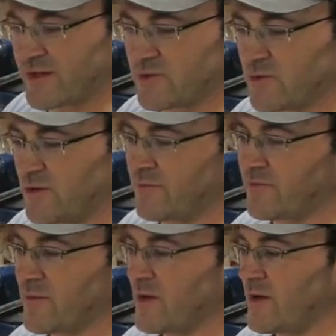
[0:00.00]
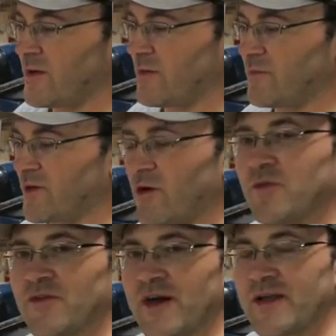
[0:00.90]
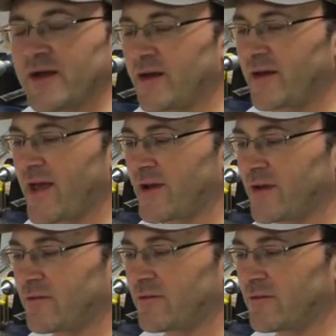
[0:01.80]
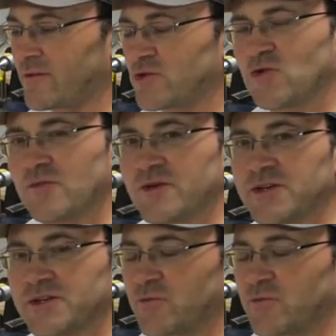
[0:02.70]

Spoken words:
as well. But I'll put that again in short bursts,